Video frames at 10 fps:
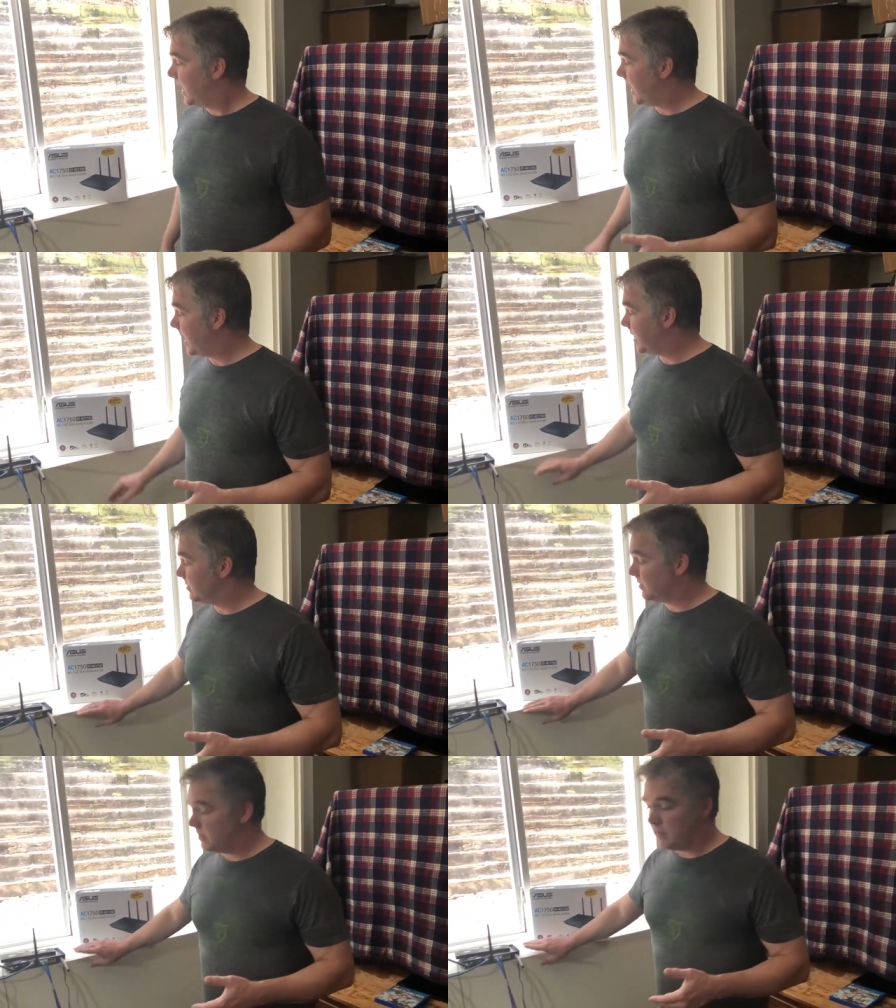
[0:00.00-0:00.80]

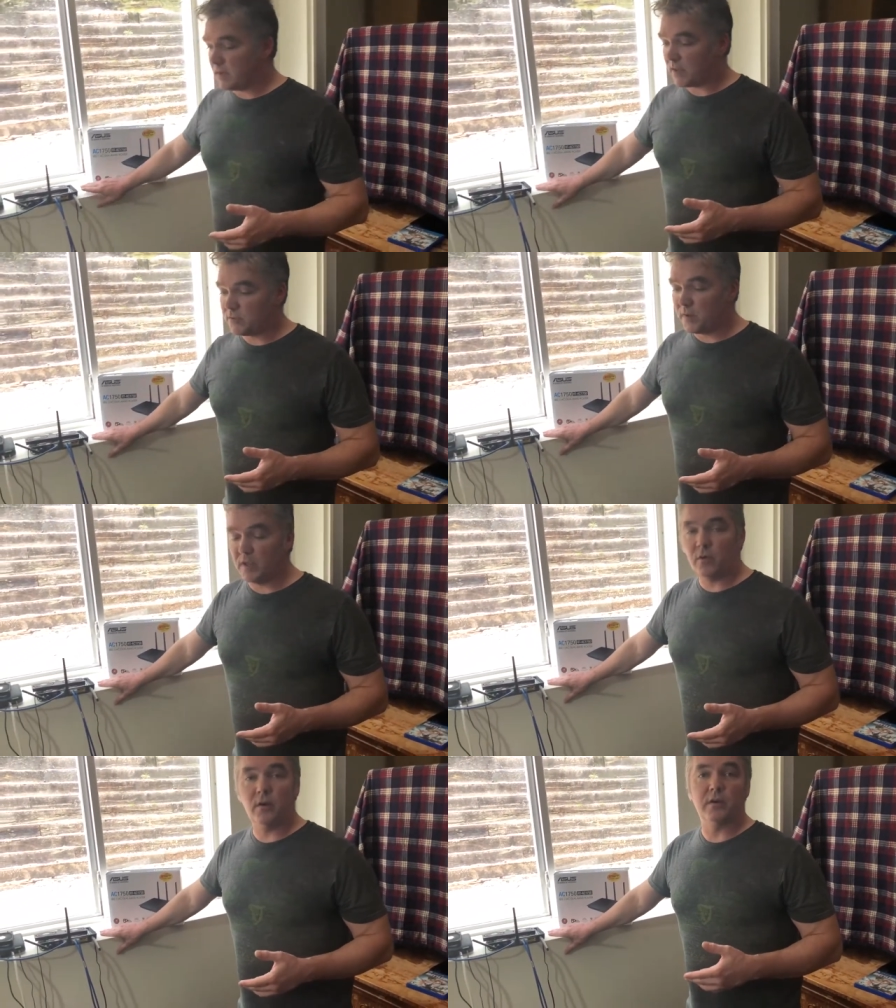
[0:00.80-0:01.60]
And in the next
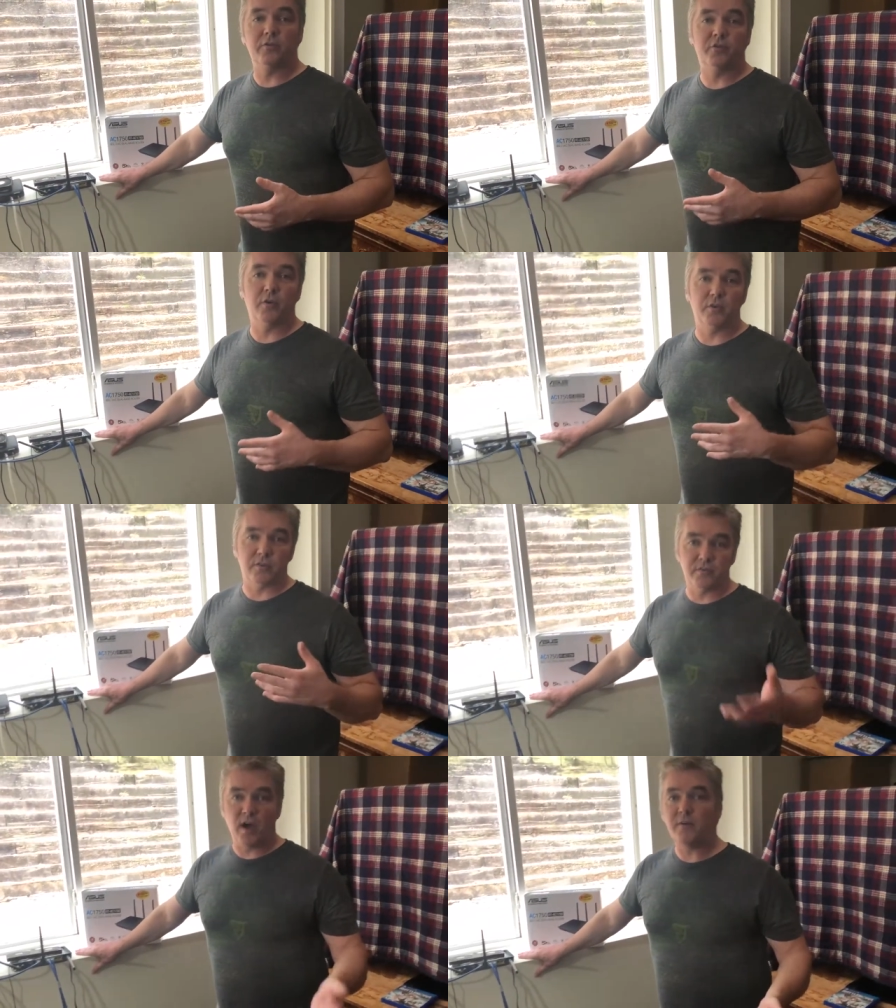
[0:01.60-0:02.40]
video, I'm going to show you at the
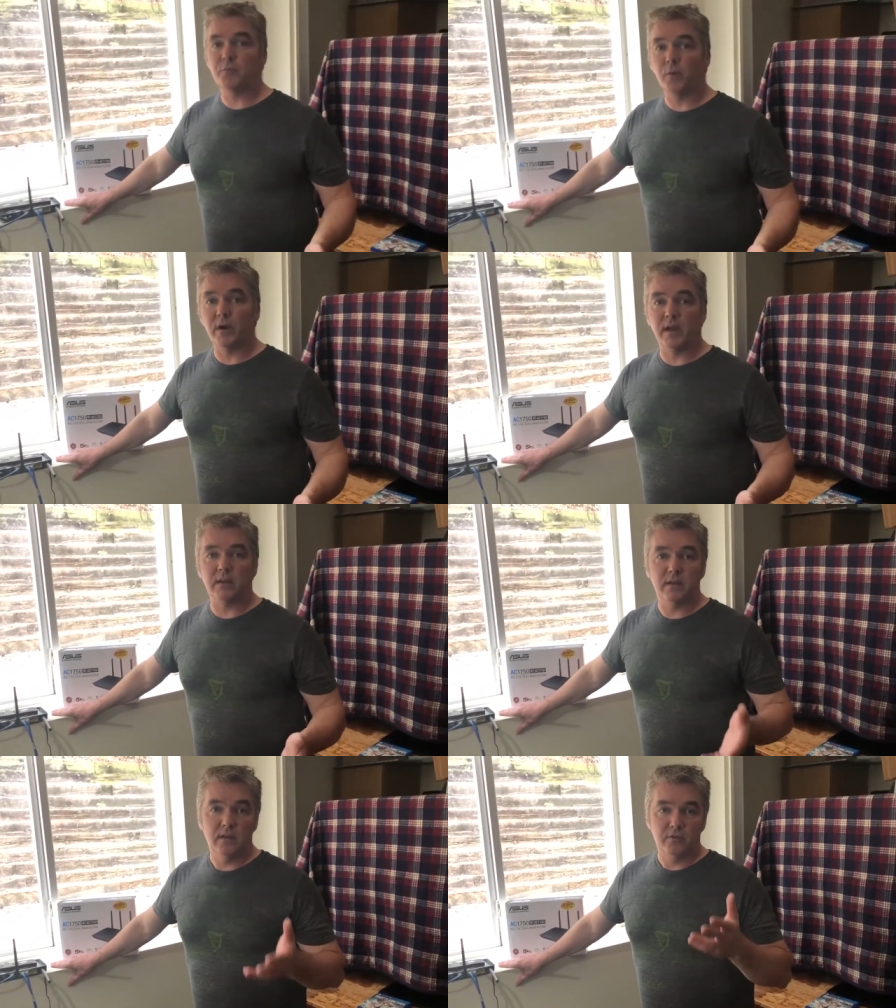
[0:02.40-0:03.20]
software
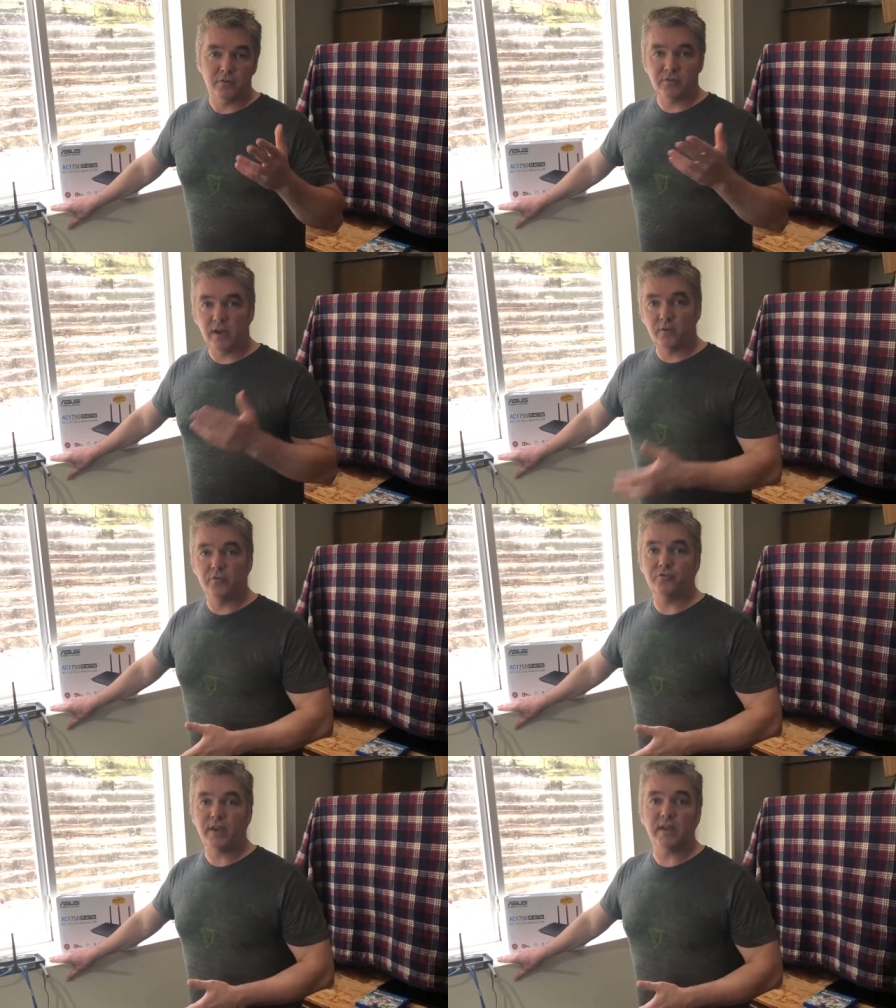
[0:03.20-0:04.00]
end just how to
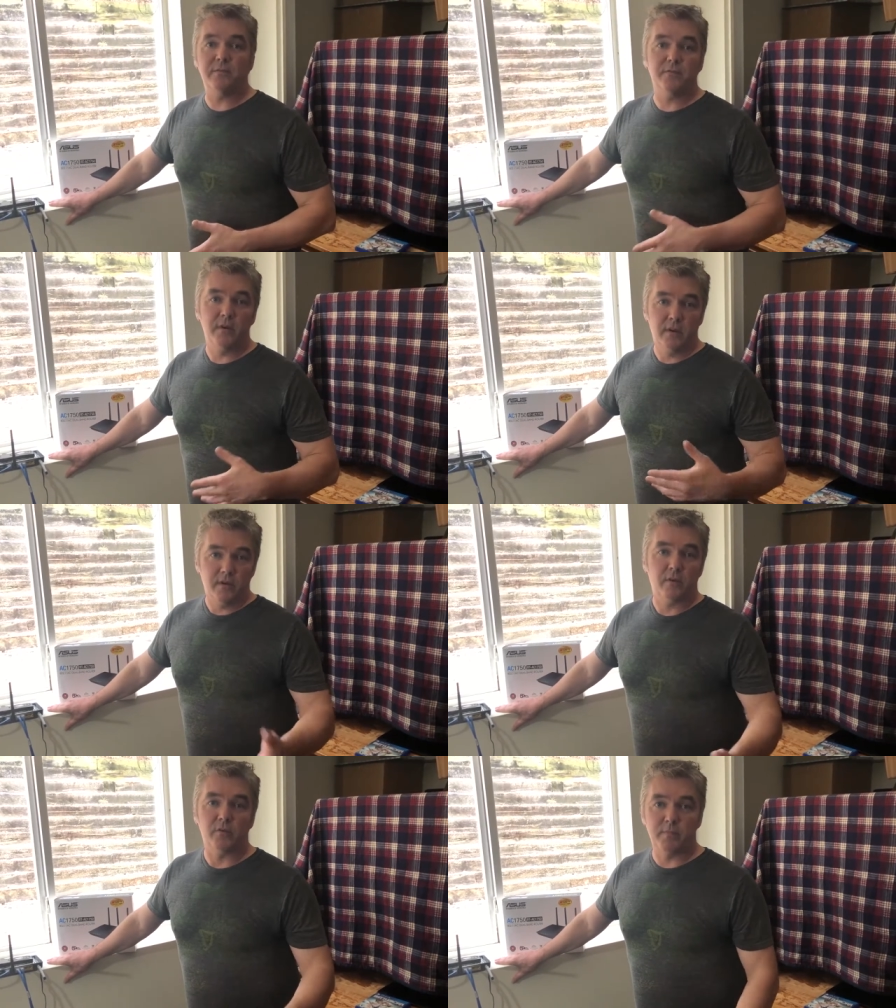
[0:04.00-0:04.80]
achieve
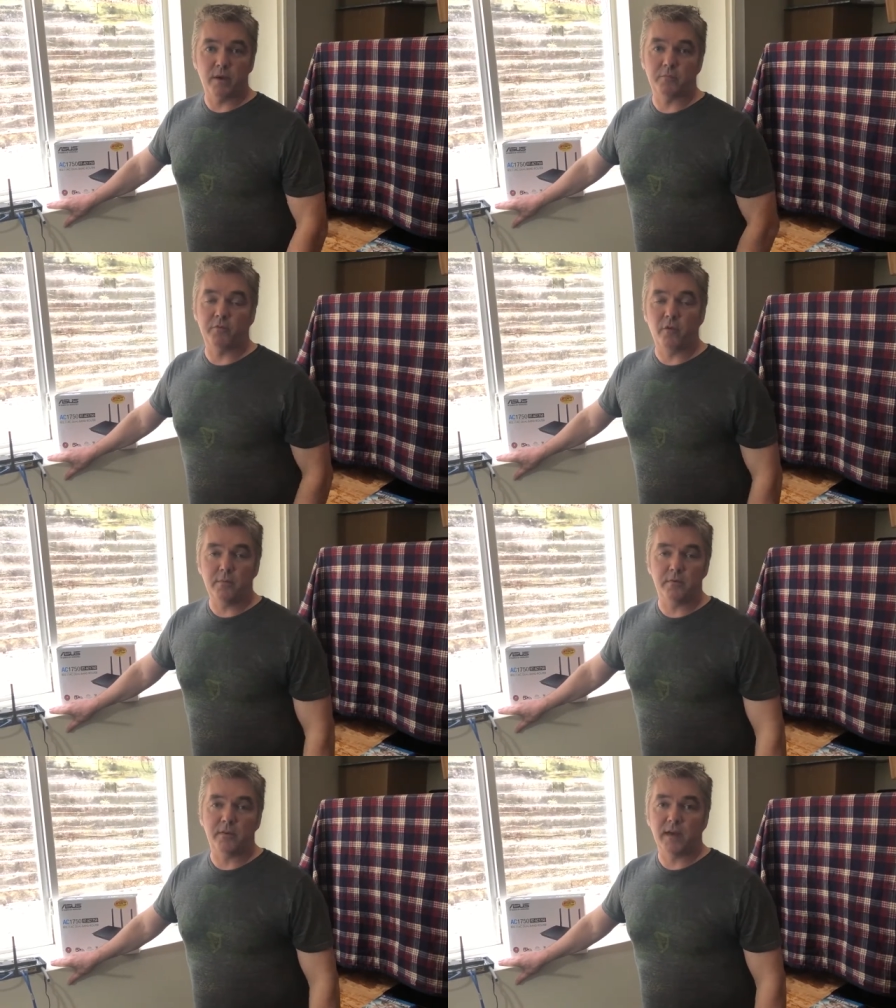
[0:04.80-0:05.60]
those better
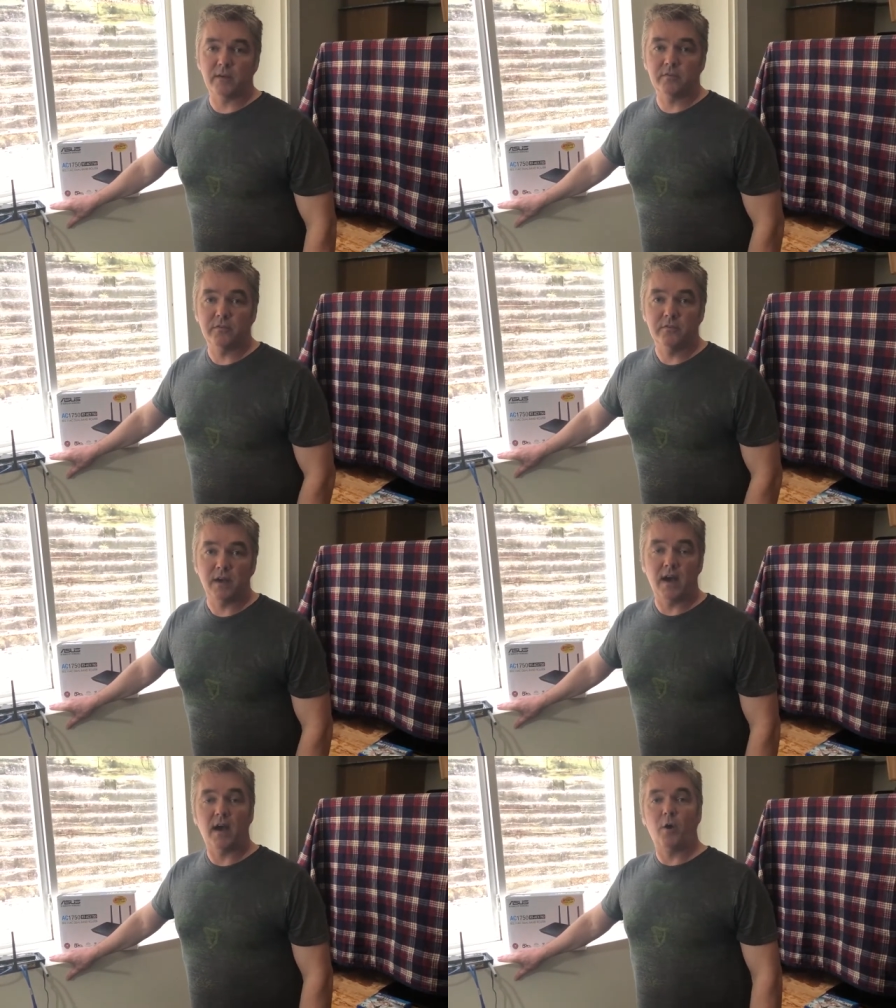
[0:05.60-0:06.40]
performance values.
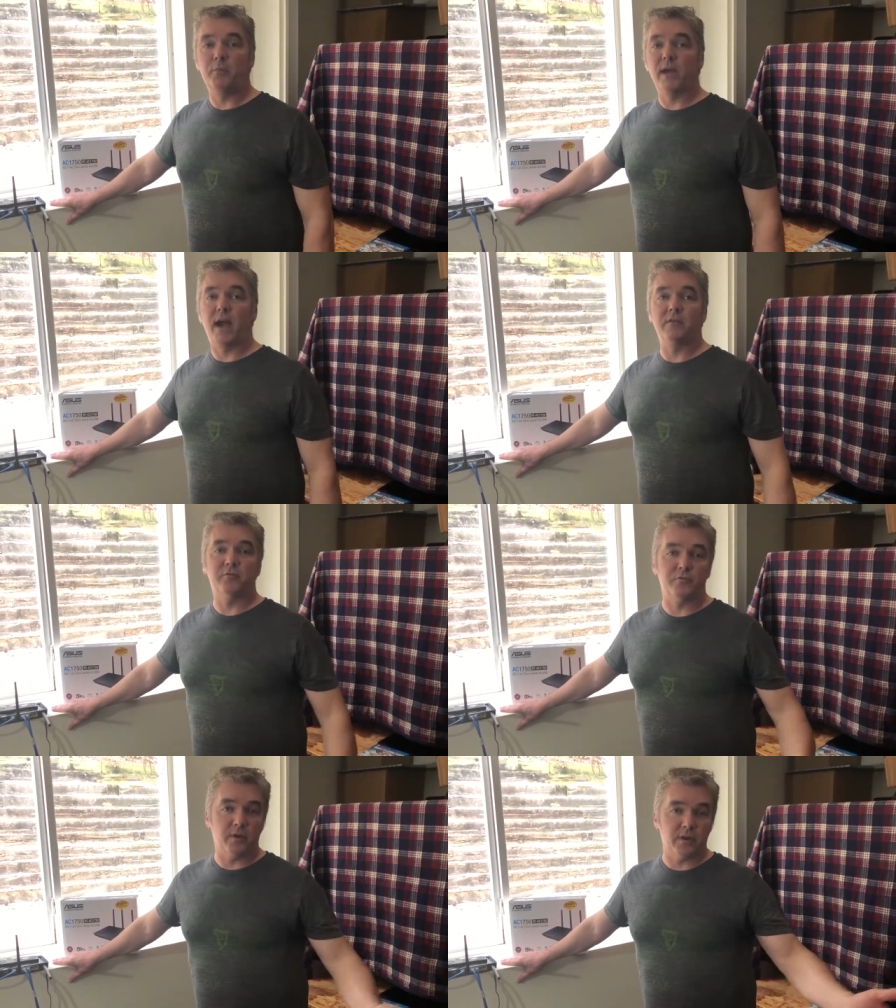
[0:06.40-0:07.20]
Uh, I hope you
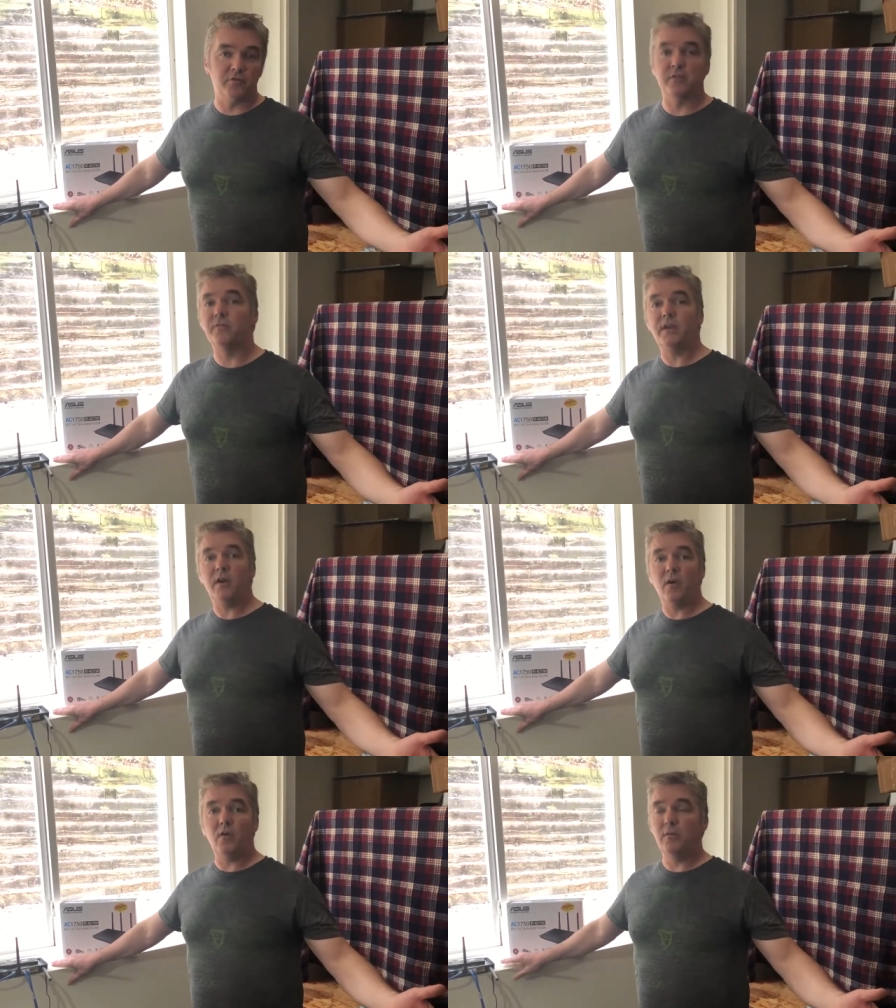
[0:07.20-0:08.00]
guys really enjoyed the
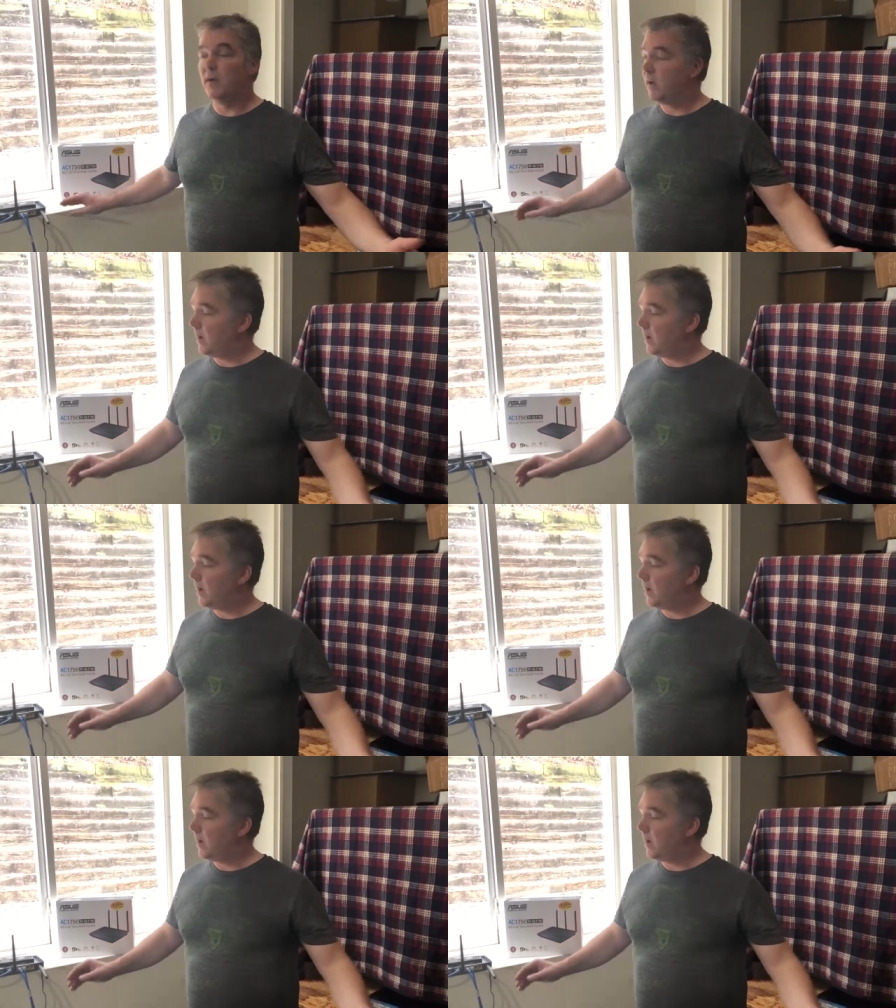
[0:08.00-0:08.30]
video.